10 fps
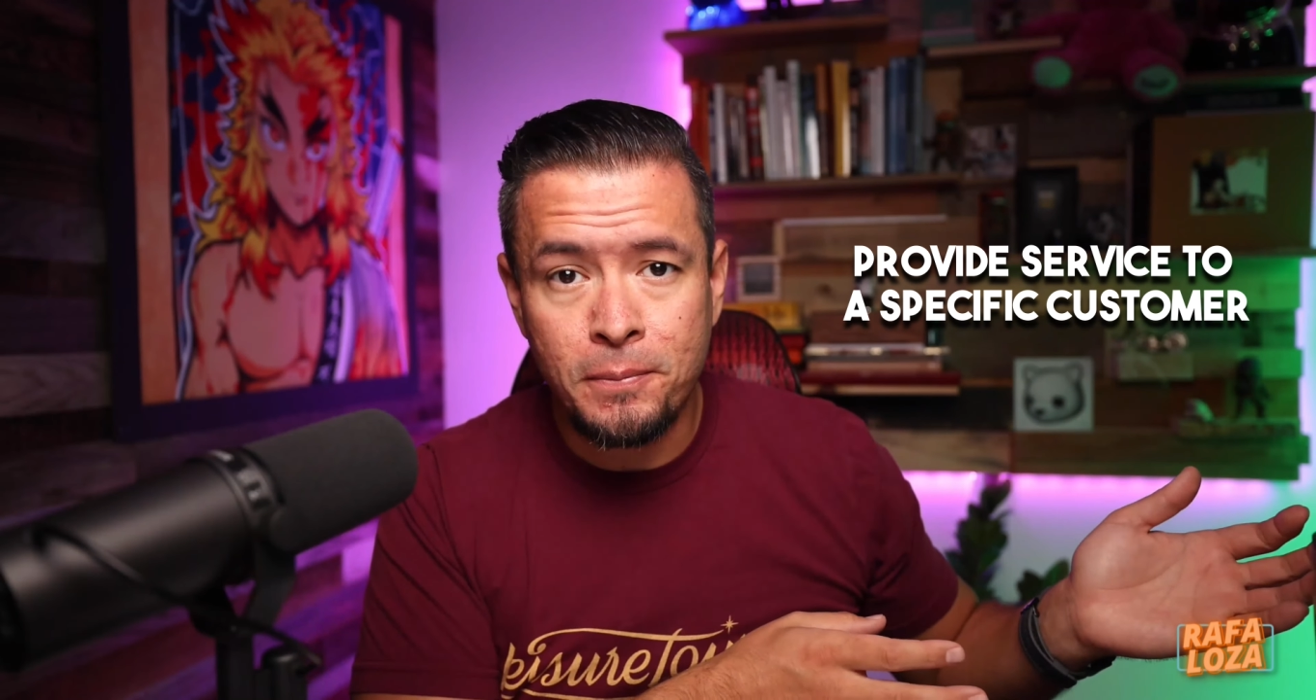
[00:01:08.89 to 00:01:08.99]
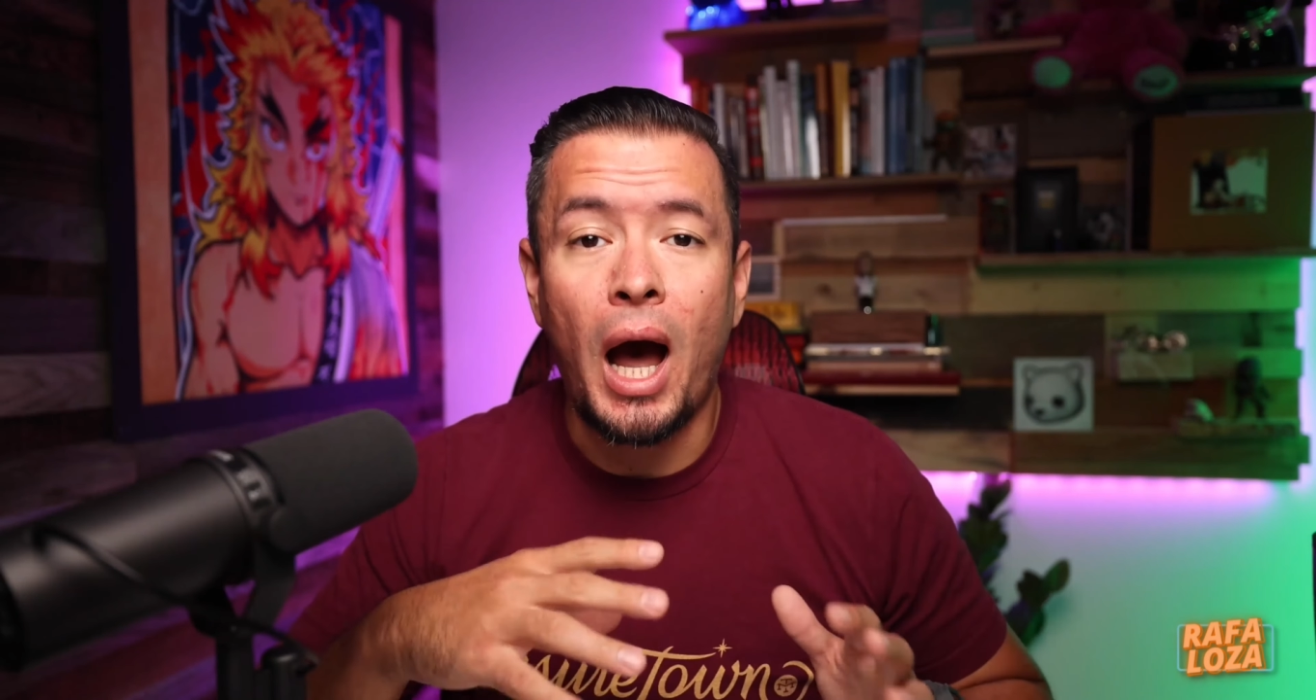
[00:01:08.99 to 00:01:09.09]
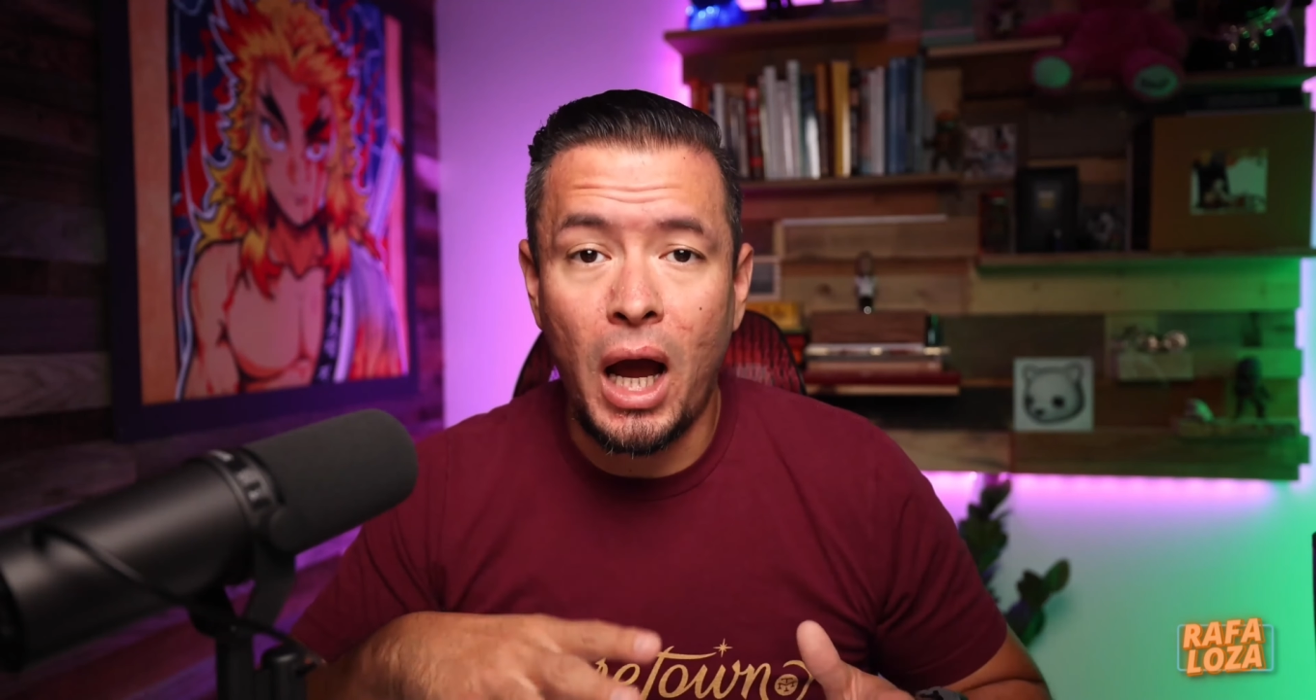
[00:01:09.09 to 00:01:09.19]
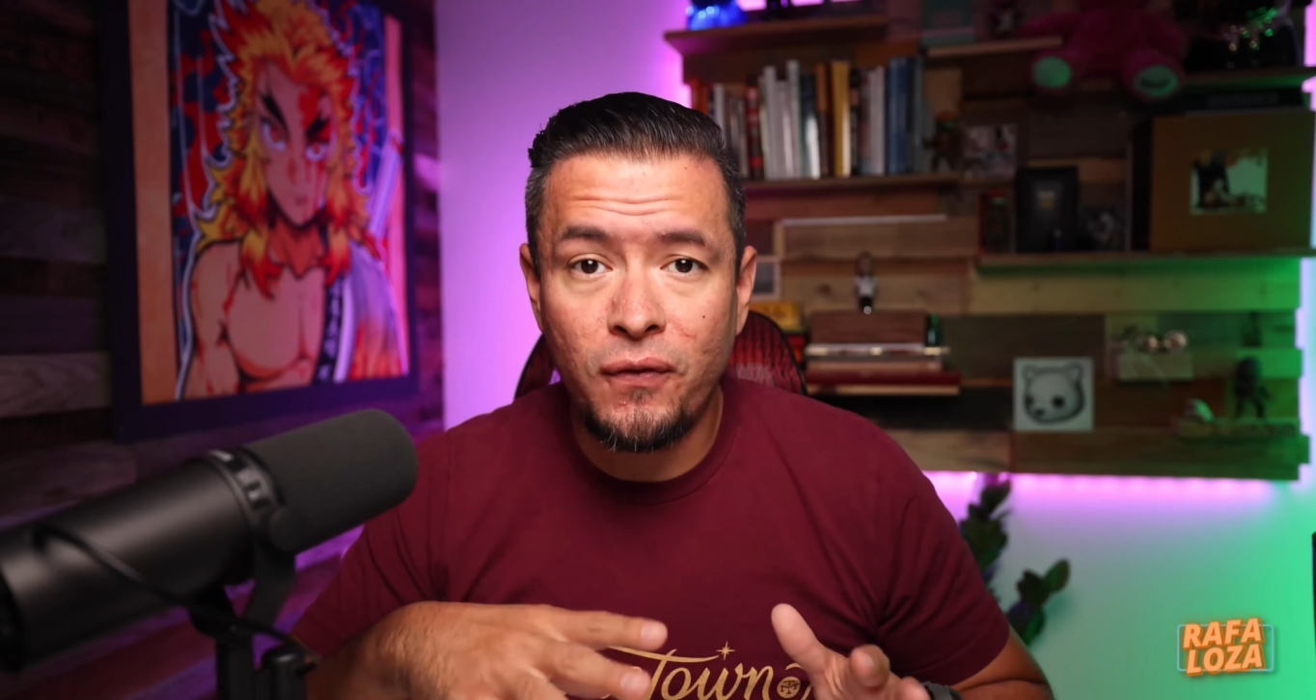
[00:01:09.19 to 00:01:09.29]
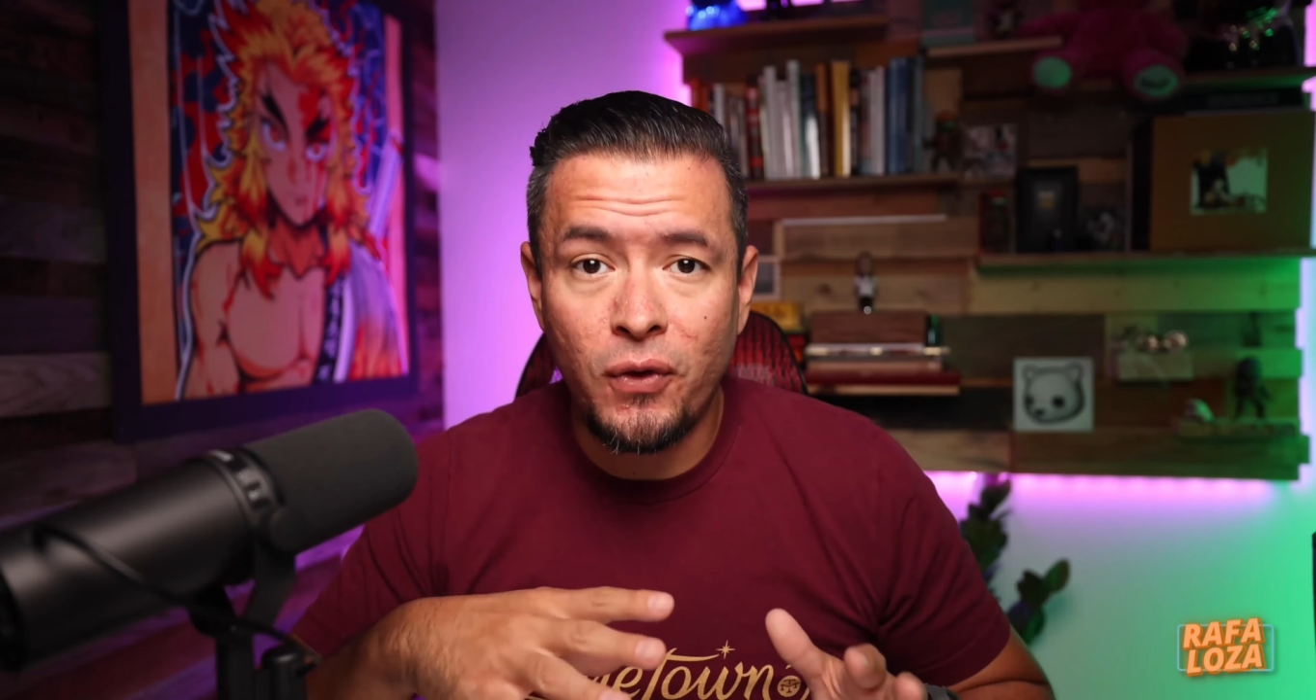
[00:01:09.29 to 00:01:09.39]

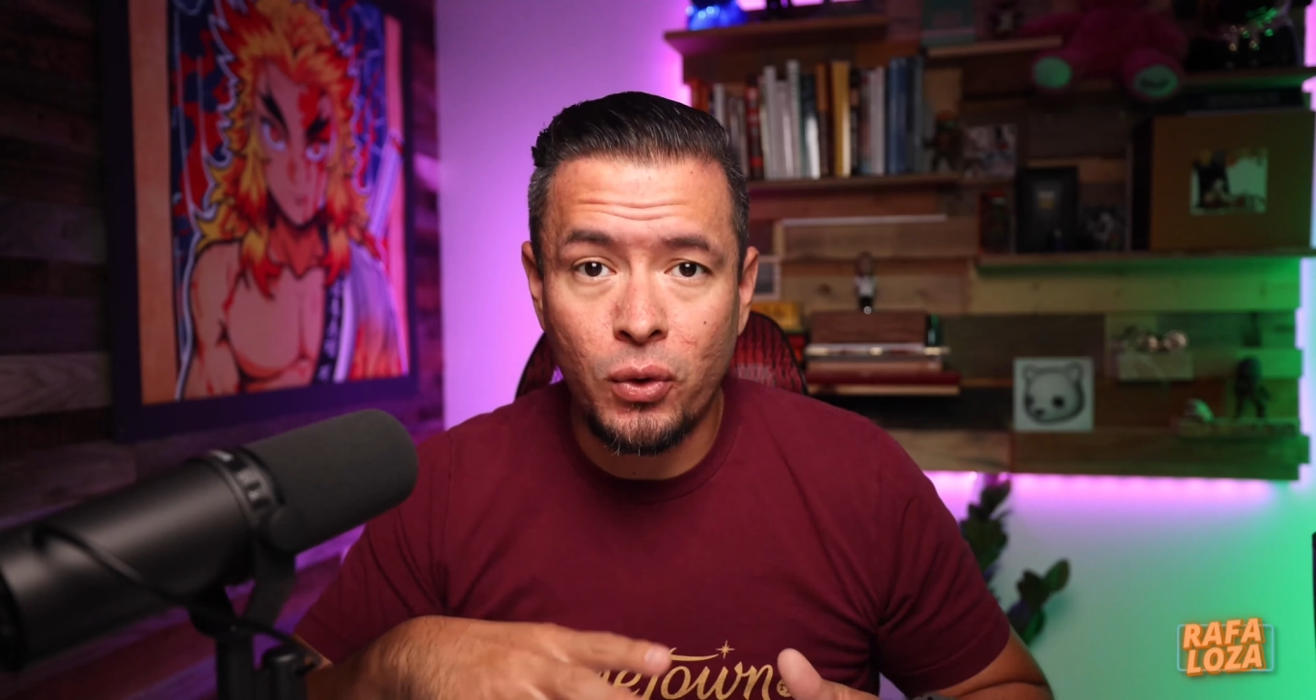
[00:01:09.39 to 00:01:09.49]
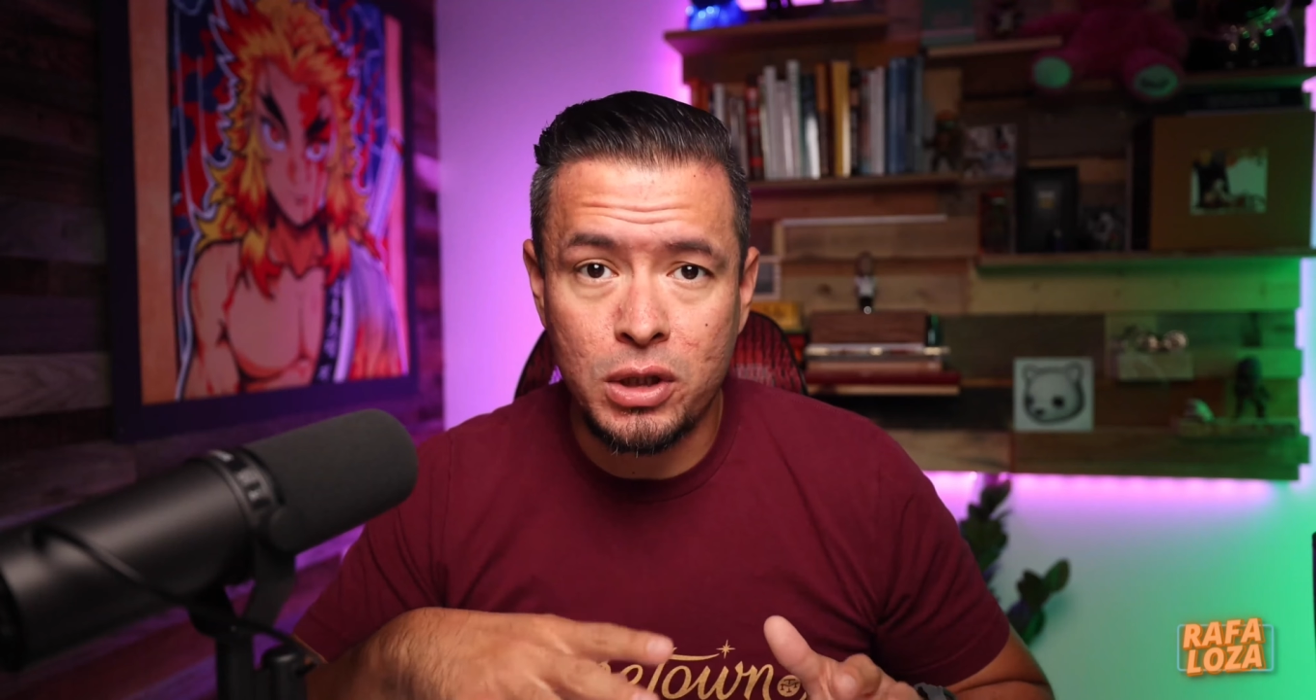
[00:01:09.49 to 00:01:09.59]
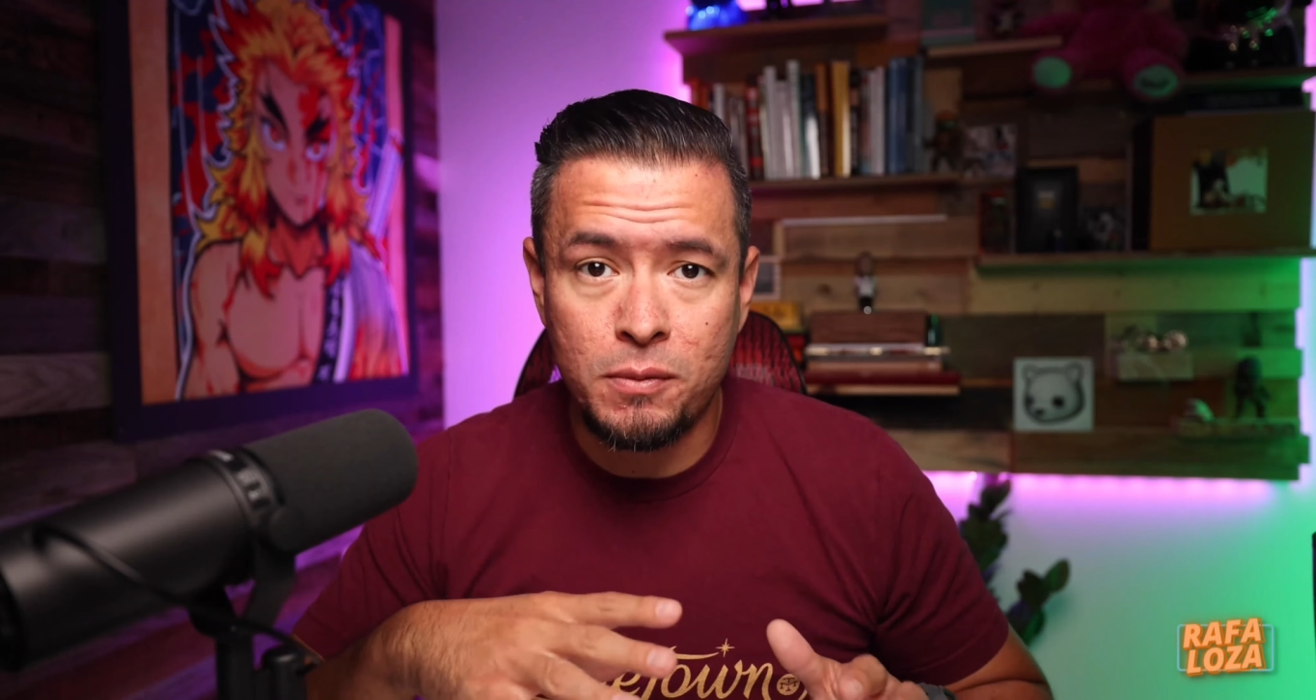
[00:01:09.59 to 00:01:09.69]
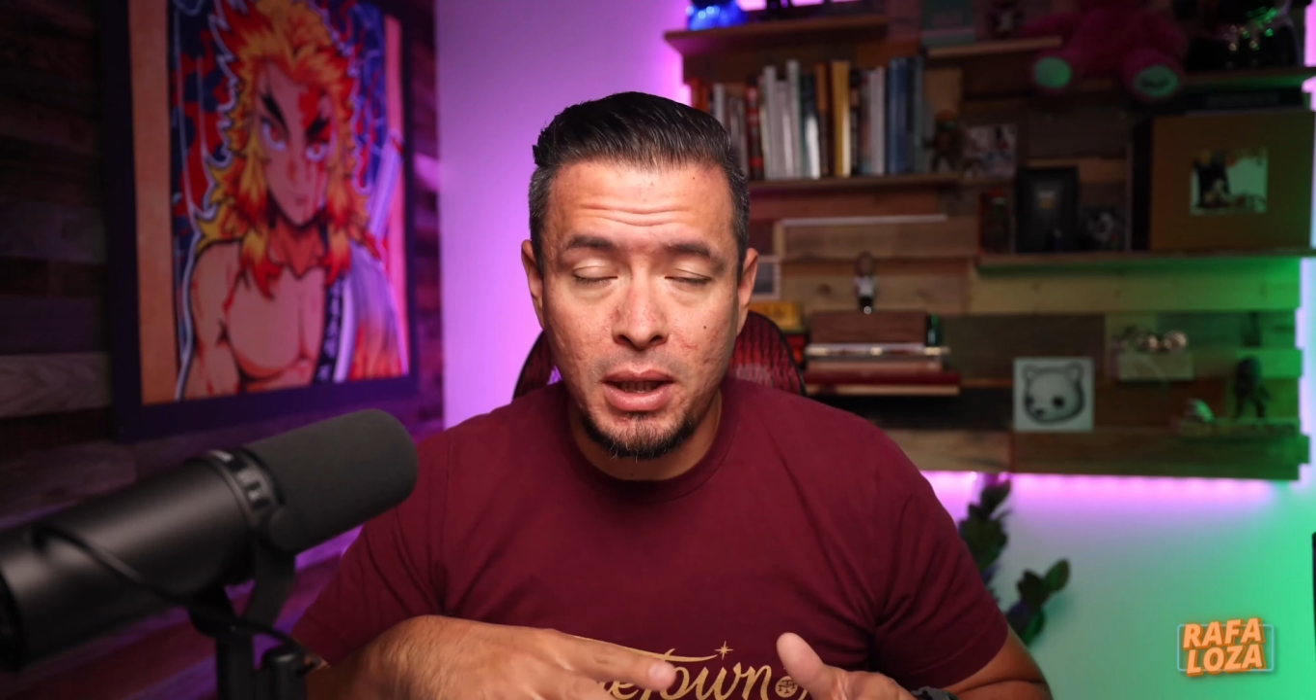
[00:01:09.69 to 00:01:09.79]
I focus